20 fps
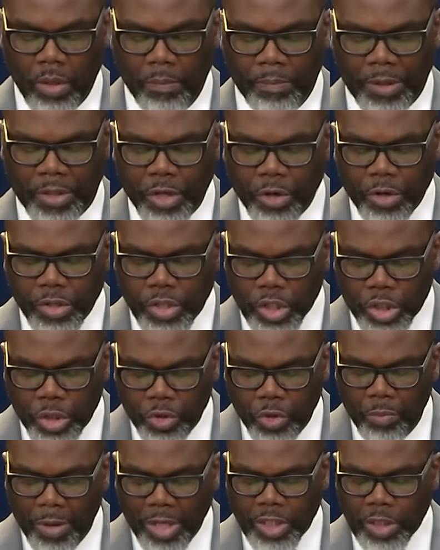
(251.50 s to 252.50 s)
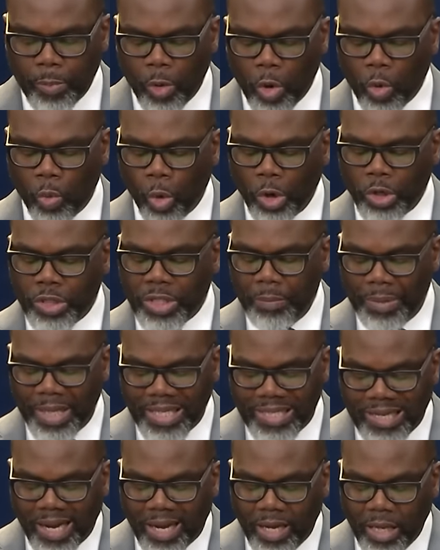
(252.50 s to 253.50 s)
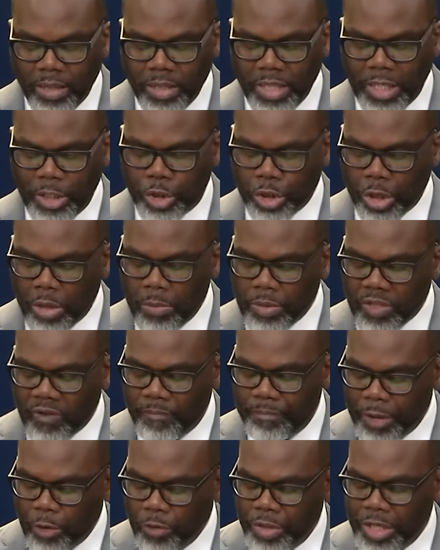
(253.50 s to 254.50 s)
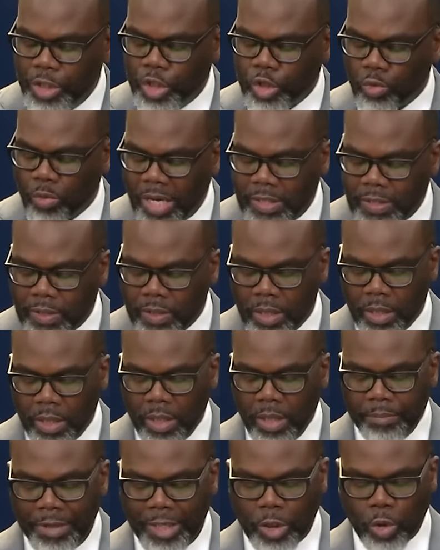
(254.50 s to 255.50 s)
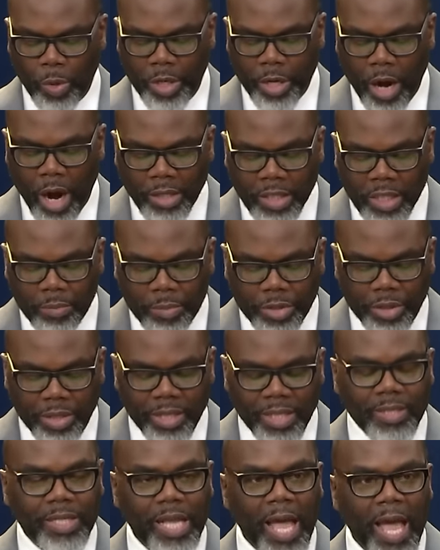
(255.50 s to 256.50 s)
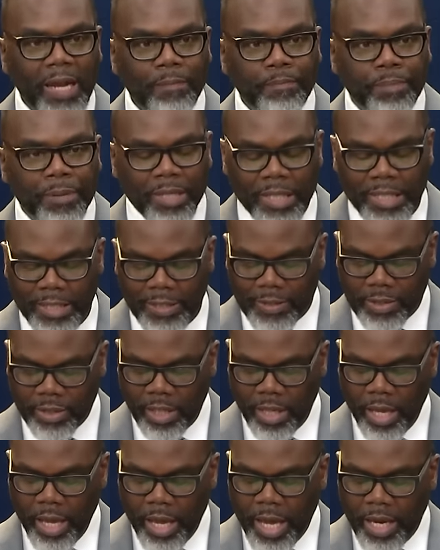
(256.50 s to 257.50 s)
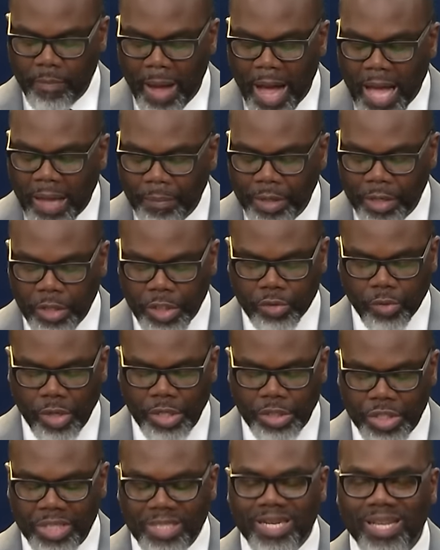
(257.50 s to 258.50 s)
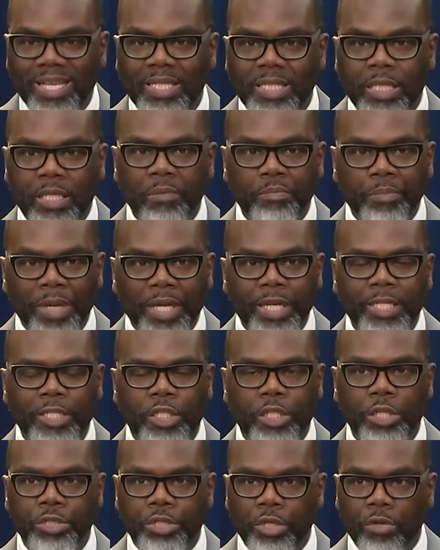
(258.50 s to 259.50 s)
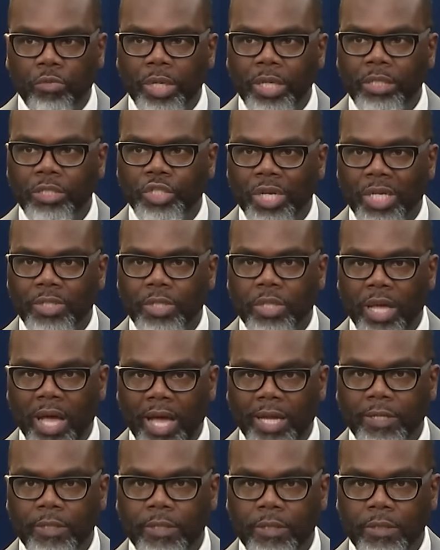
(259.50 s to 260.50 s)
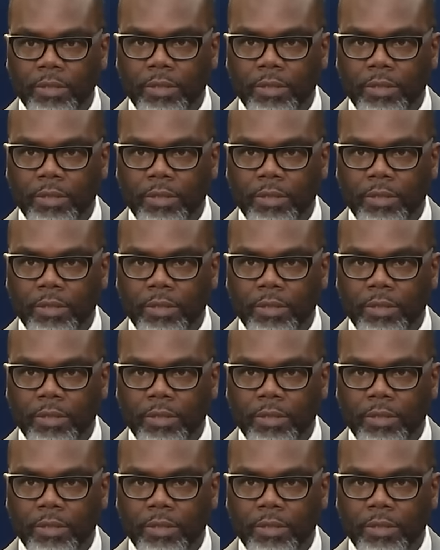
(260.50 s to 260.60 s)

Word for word: But there is still much more work to be done in terms of building trust between our communities and police, and my administration is committed to doing just that.